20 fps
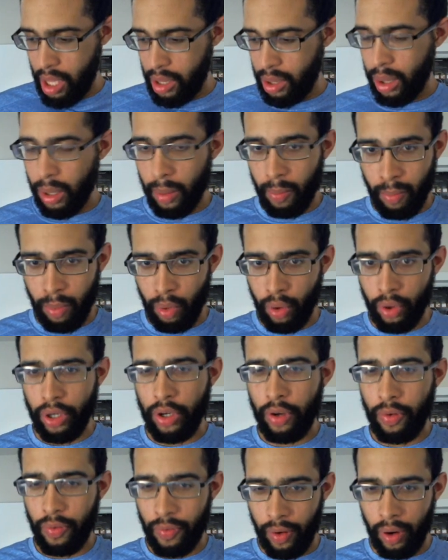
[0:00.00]
the more
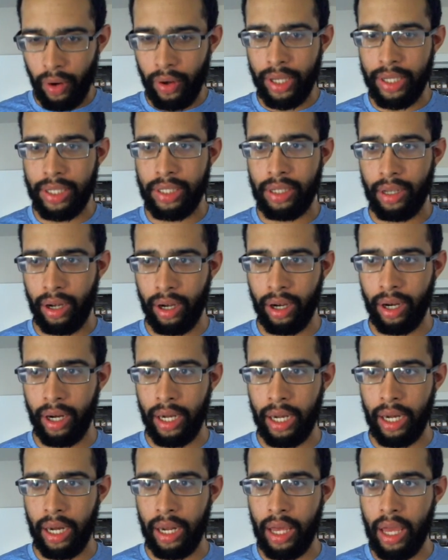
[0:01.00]
you focus
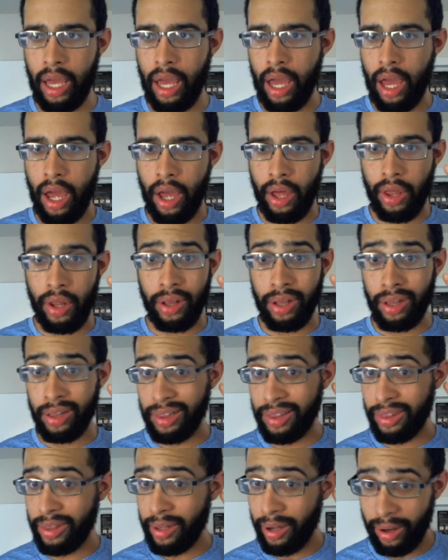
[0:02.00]
on
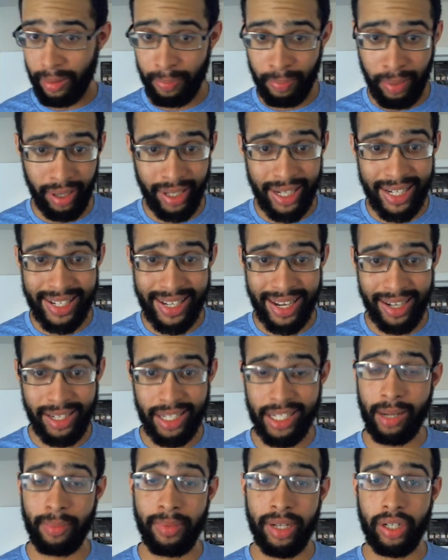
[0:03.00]
the abundance that
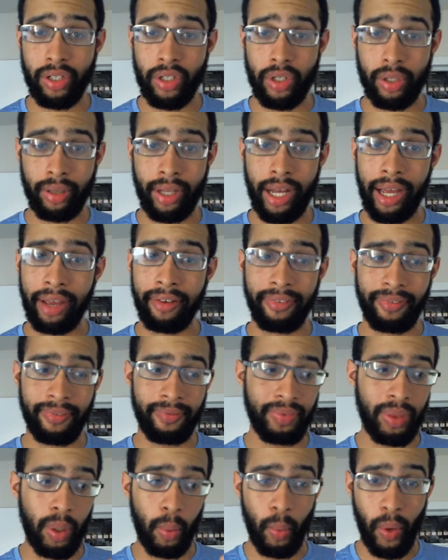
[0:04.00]
is coming into your life,
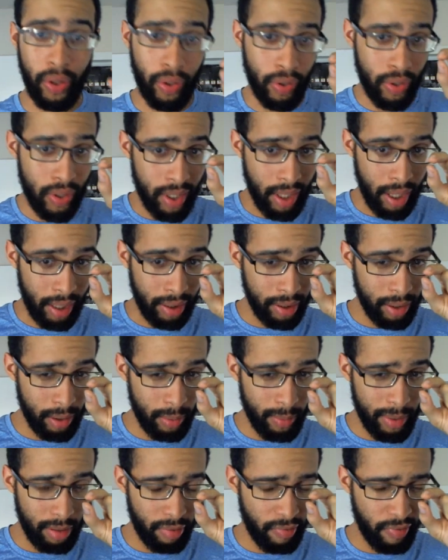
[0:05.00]
whether it's a
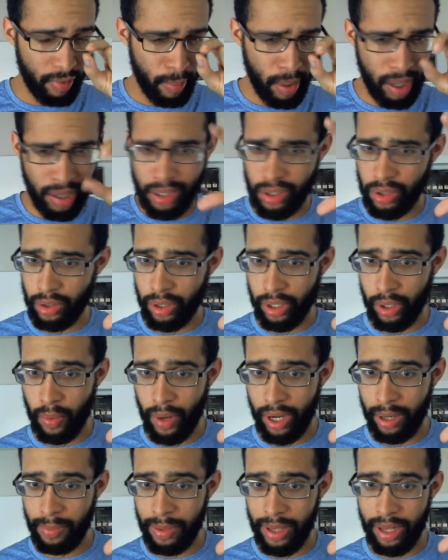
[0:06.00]
little bit of abundance or
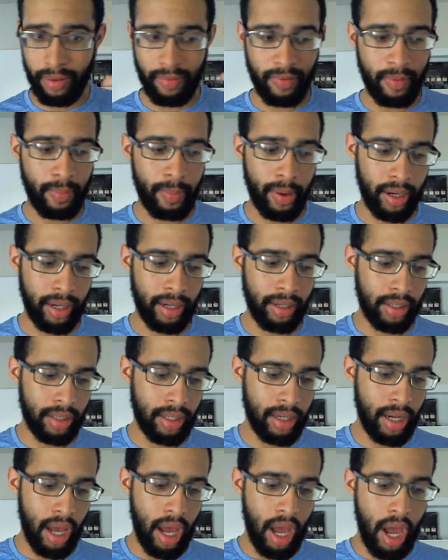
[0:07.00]
quite a bit of
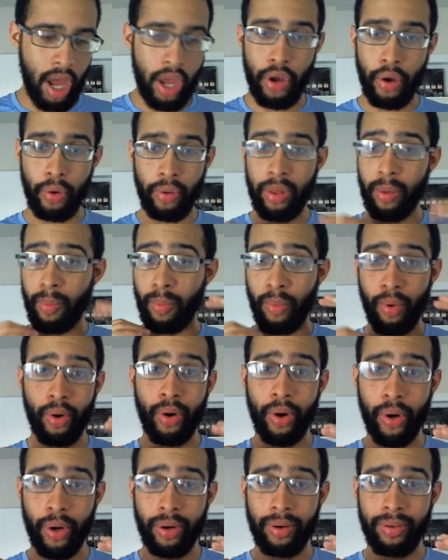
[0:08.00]
abundance, the
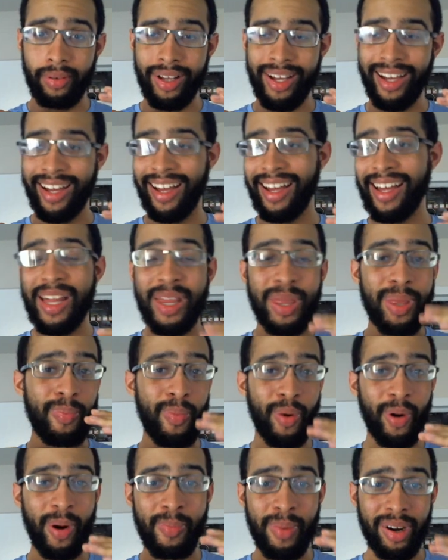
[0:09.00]
more
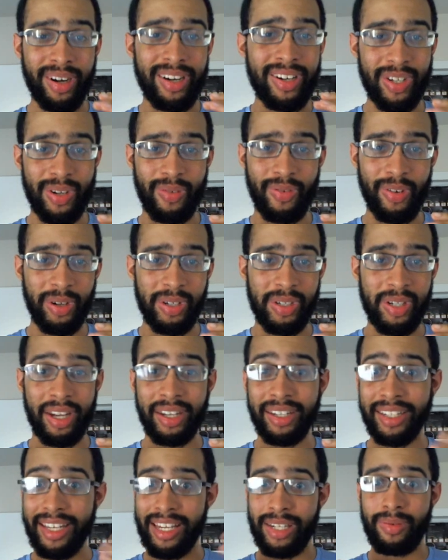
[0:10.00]
abundance you focus
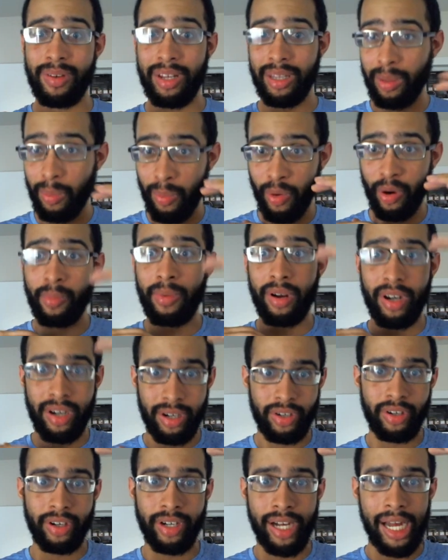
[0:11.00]
on, guess what? The more
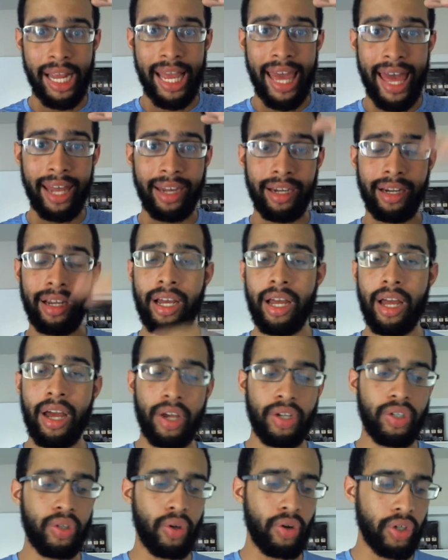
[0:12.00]
abundance you're going to get.
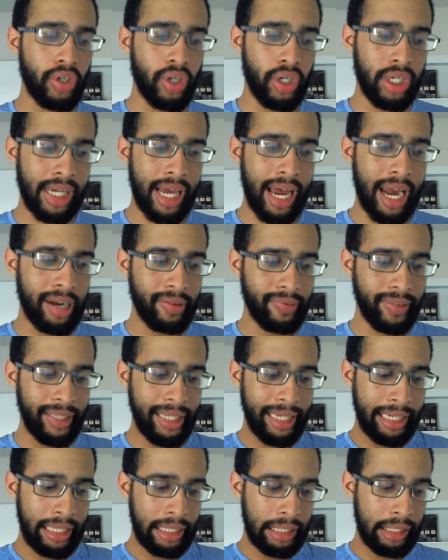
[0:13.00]
So it's just kind of
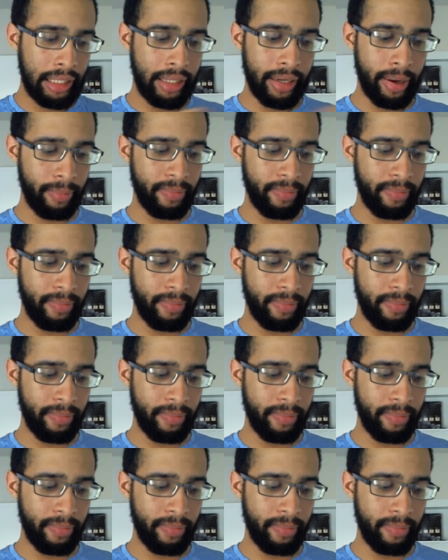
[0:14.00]
like,